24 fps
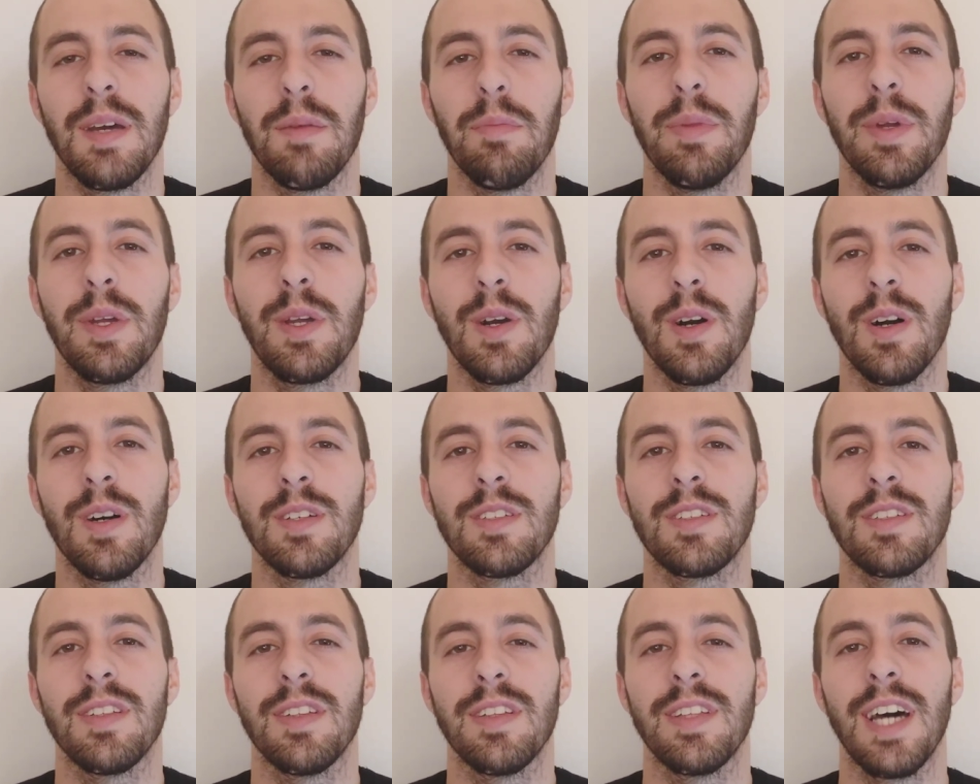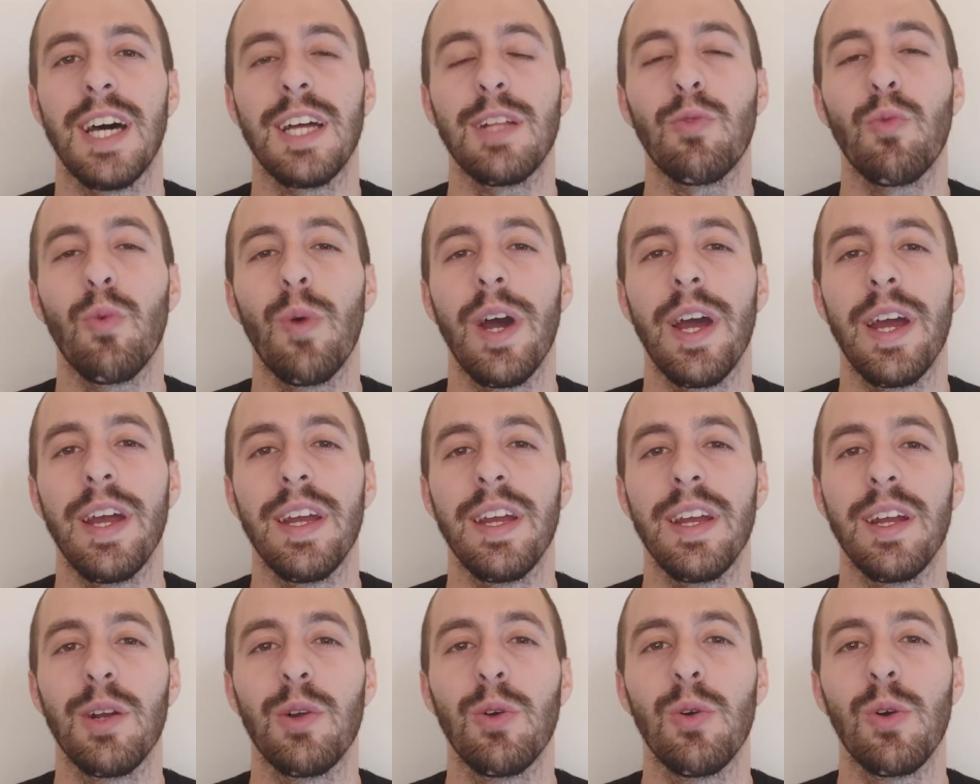because that
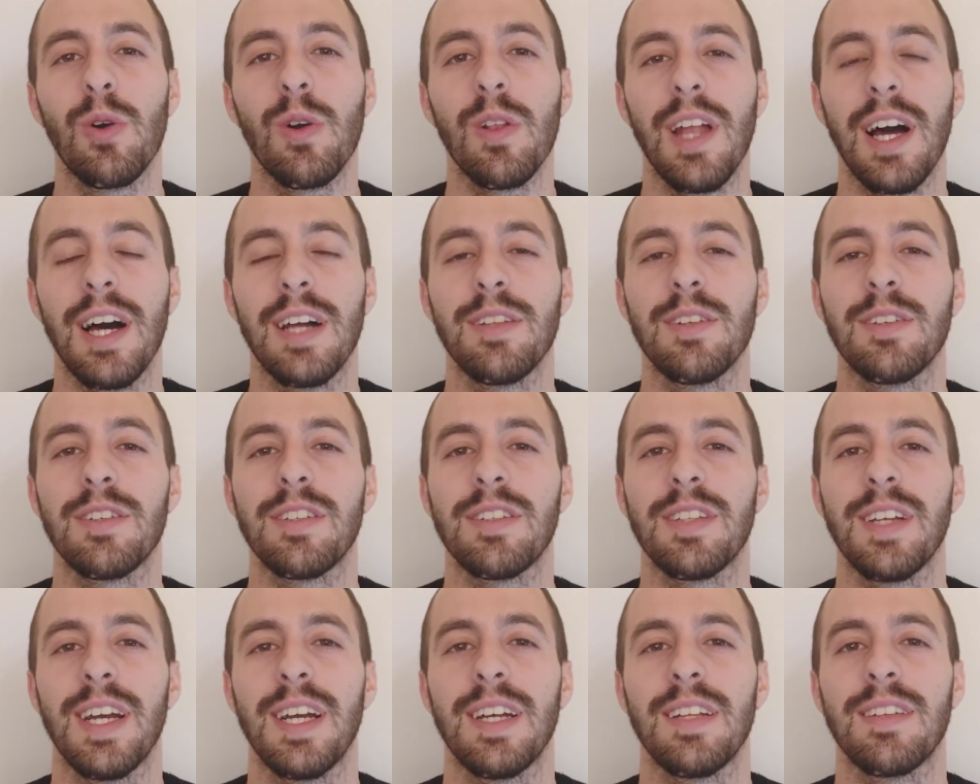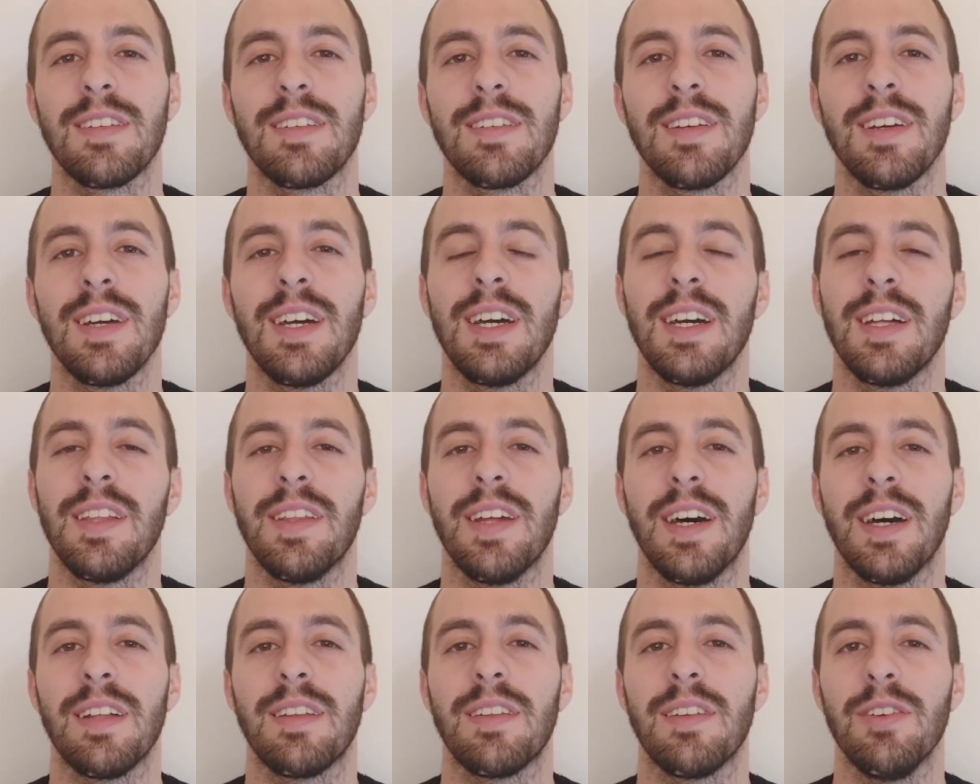way Google understands
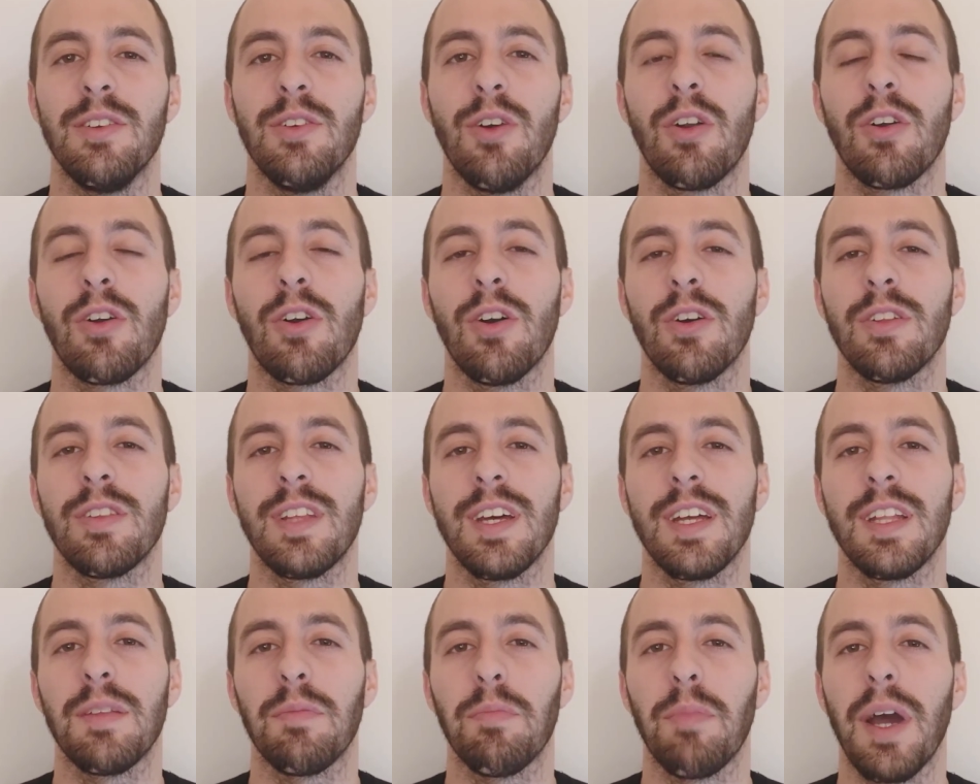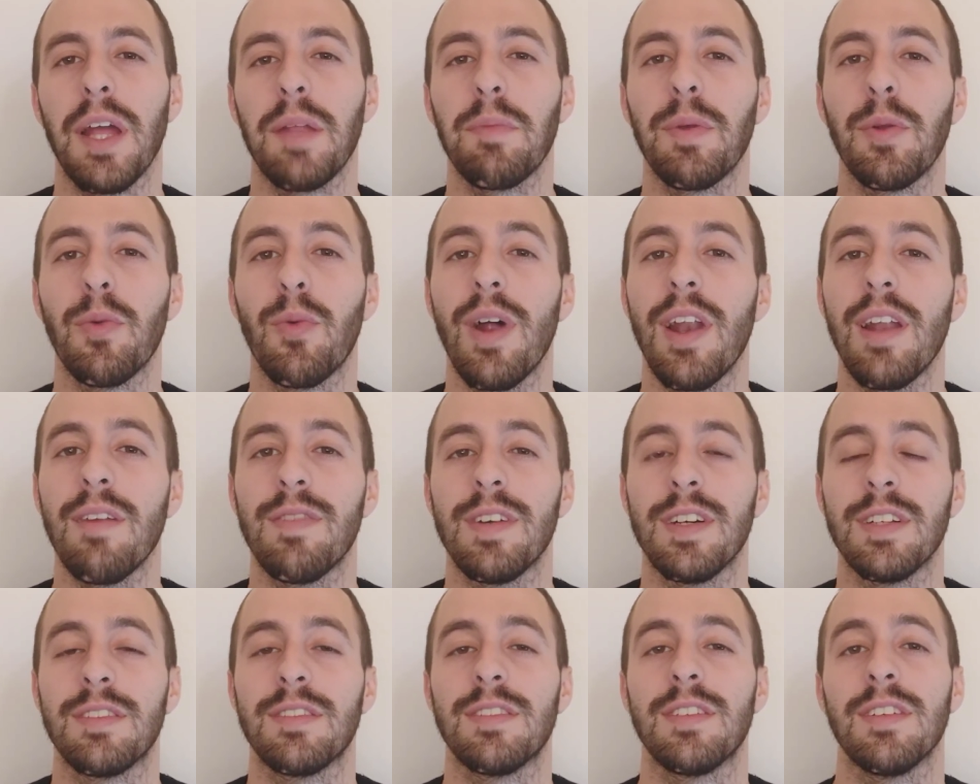that your content might be
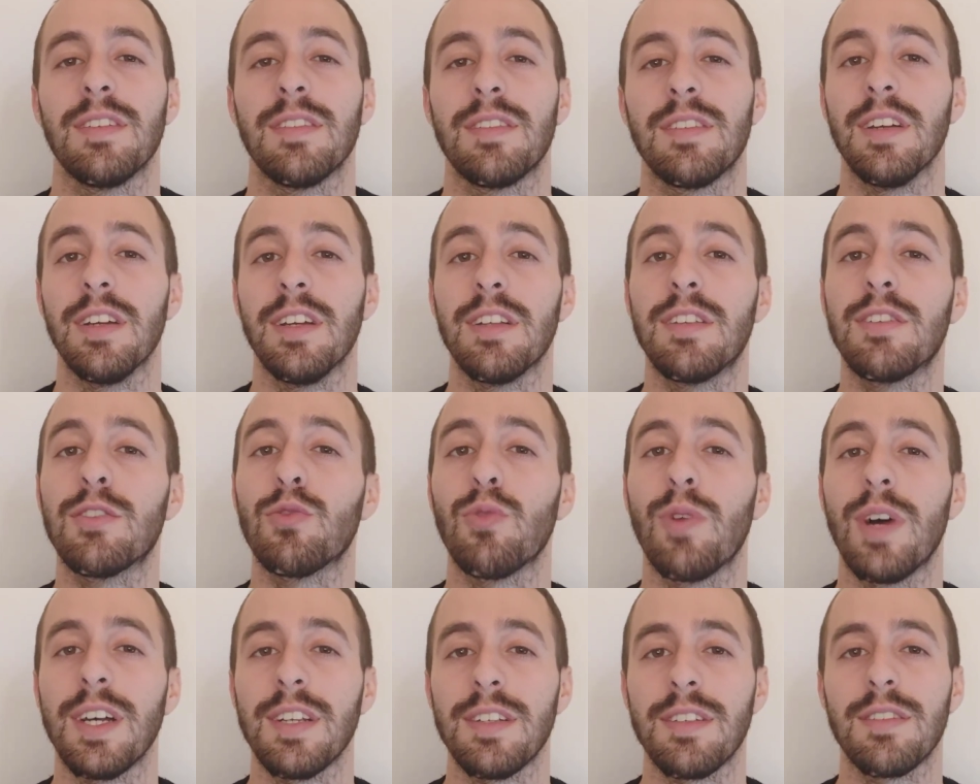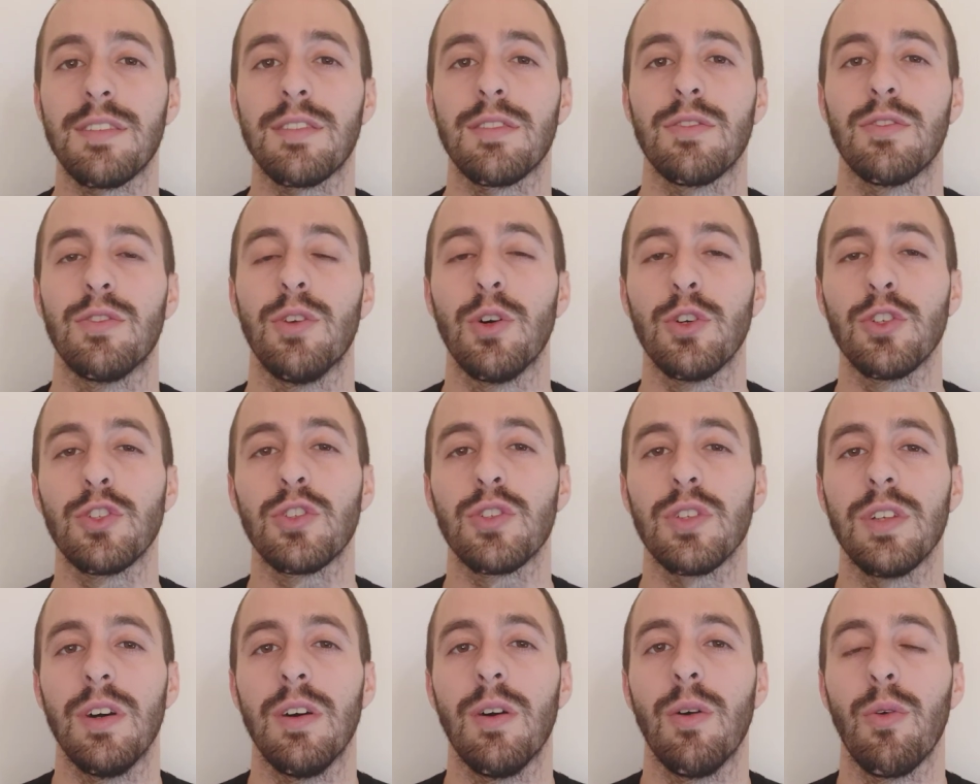relevant since it trusts
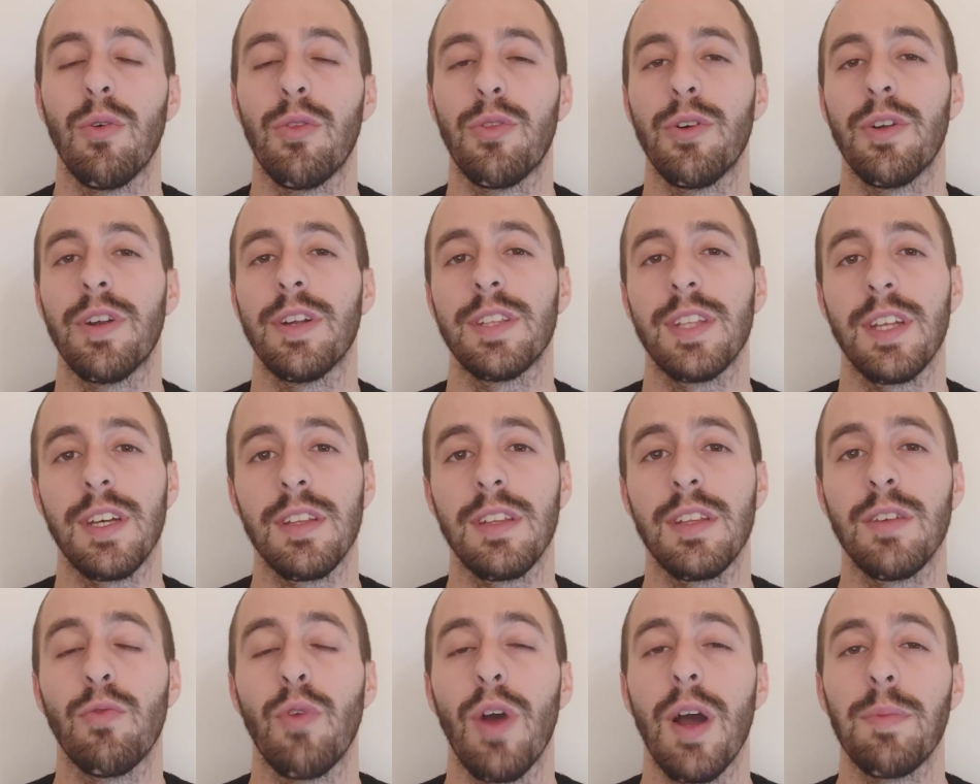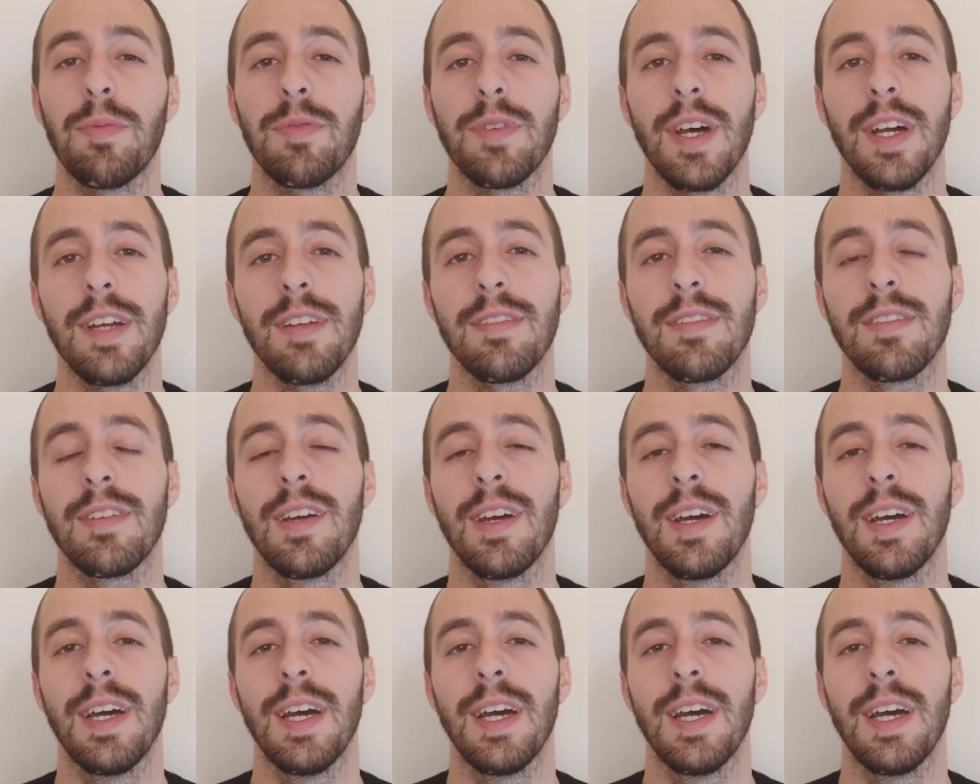those authoritative websites.